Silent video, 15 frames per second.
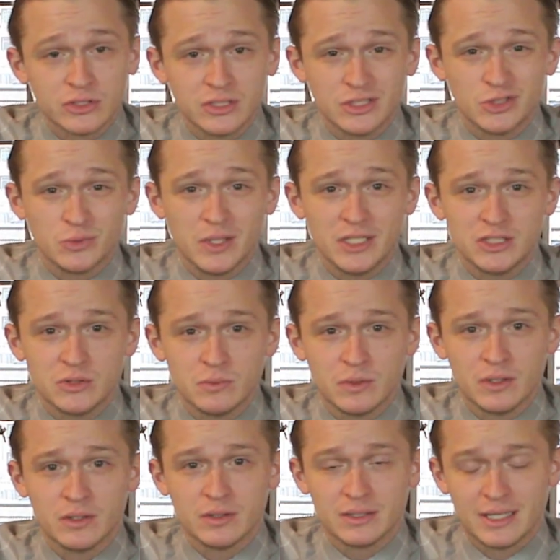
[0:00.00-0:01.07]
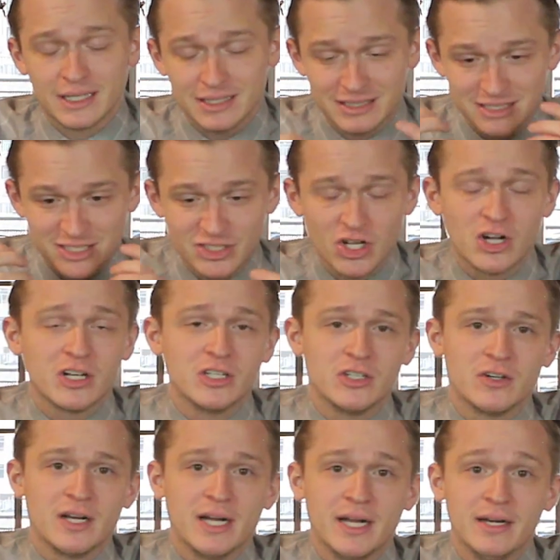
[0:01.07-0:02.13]
situation where like it's stuck in
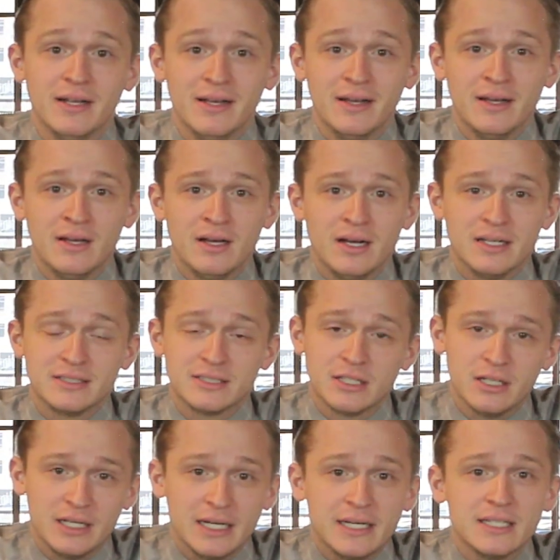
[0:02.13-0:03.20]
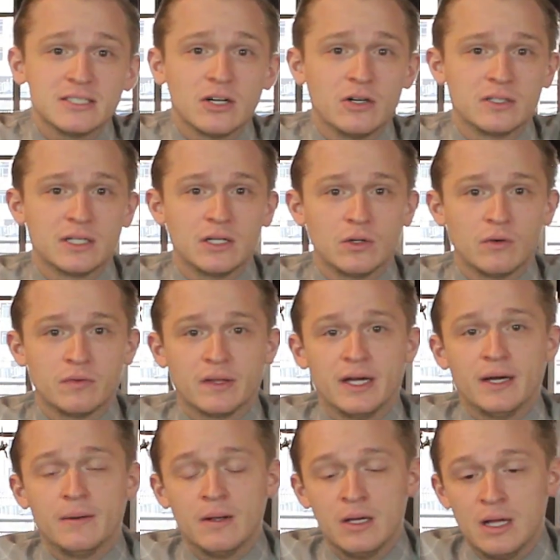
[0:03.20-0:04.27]
your head, it is hard to get over
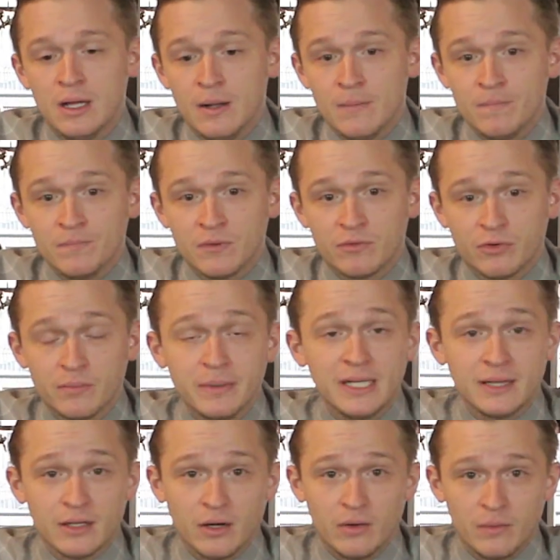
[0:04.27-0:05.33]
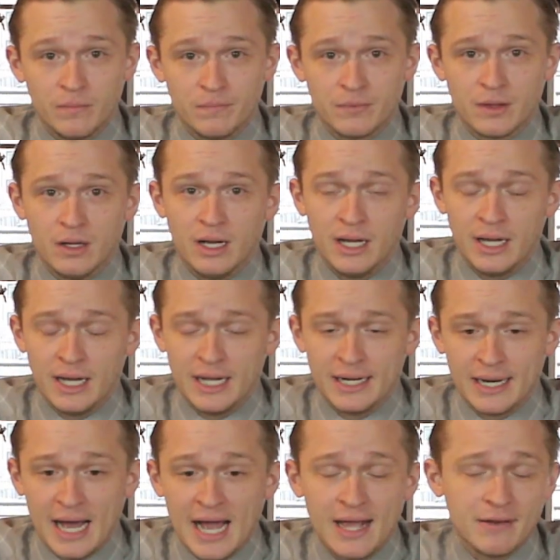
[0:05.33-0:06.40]
that. For me though,
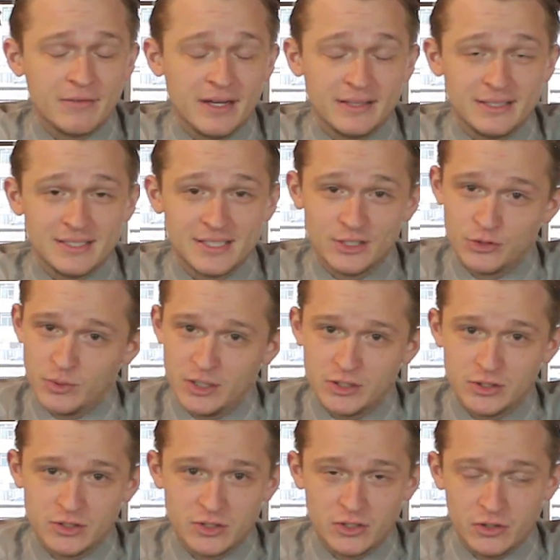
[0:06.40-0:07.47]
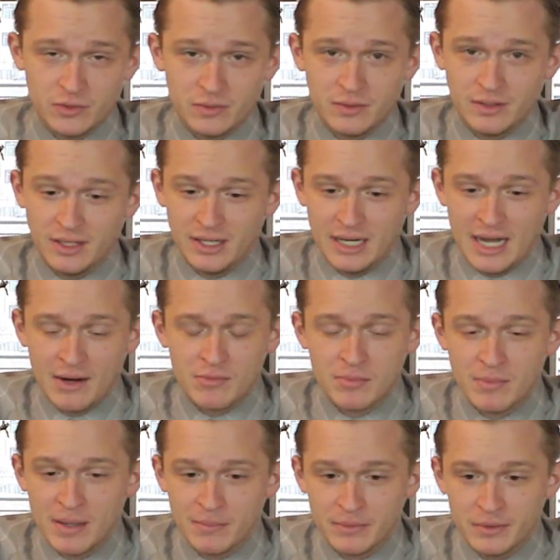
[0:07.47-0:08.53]
and I have had these situations too. I
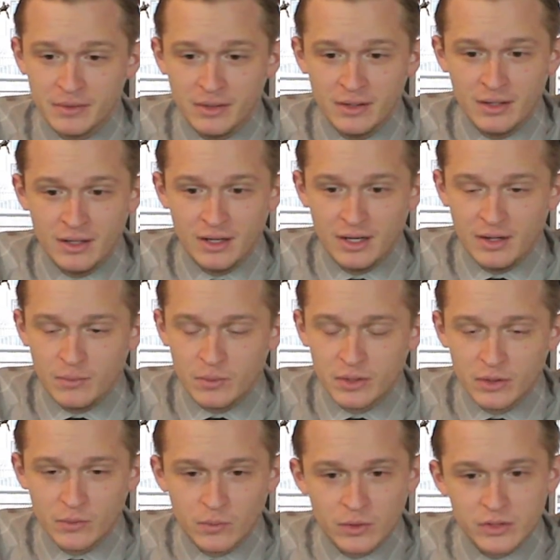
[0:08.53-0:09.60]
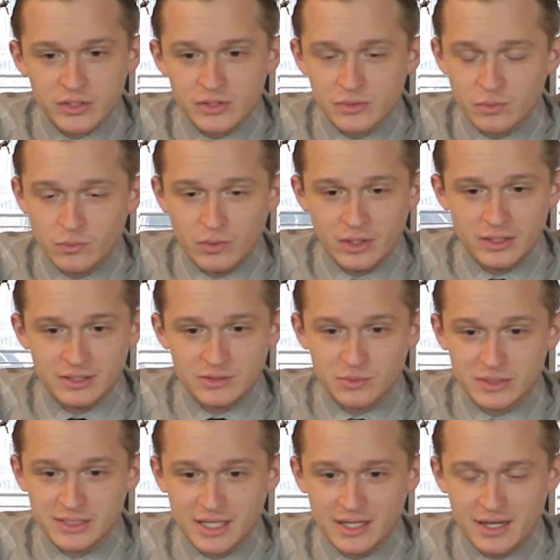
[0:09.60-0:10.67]
remember one of the worst ones
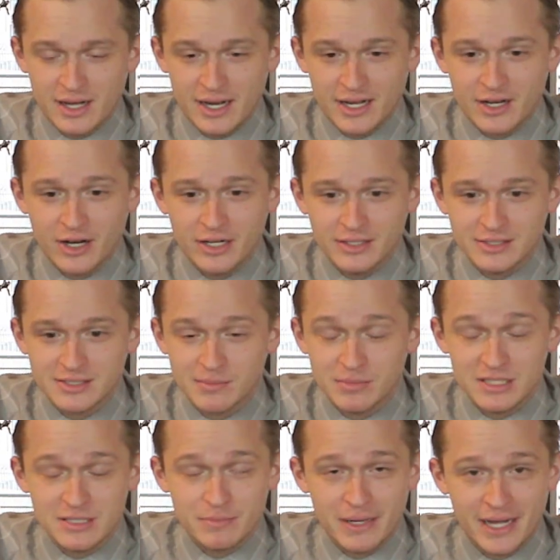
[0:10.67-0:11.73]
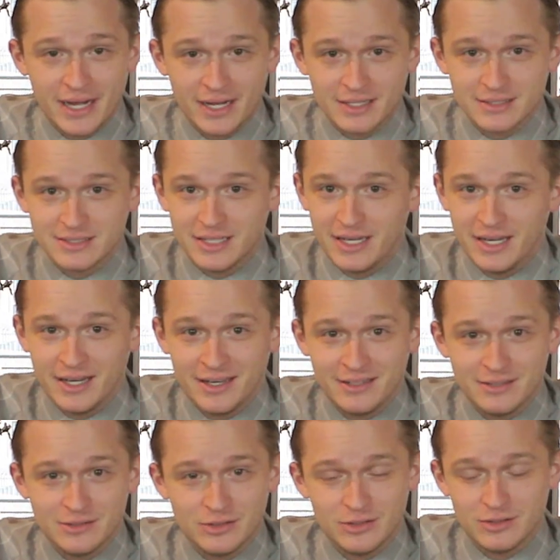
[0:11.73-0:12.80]
was I cut somebody's bangs
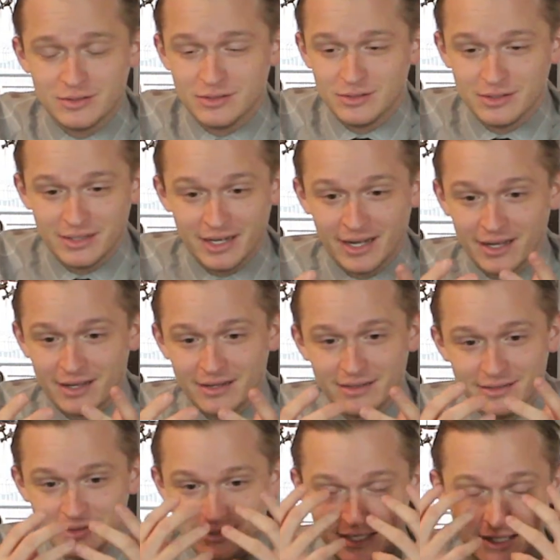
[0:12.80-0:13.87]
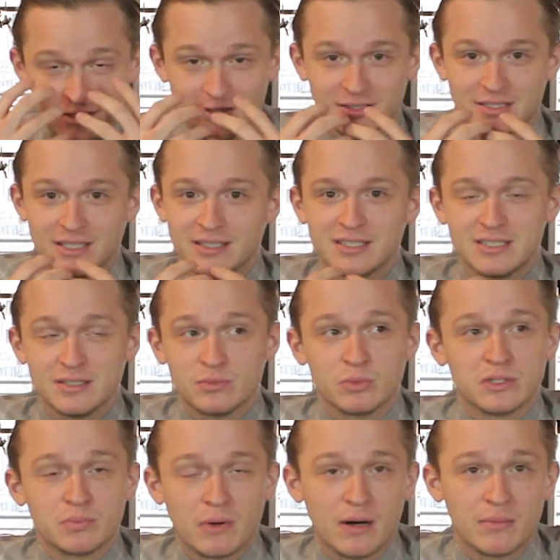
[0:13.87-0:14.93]
and like tears, and this
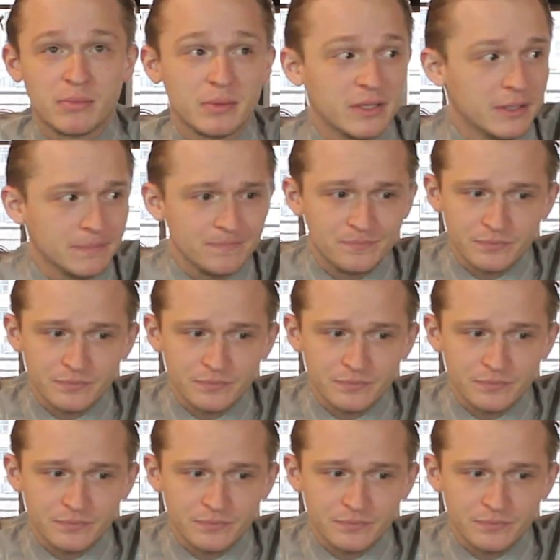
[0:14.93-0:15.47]
was probably,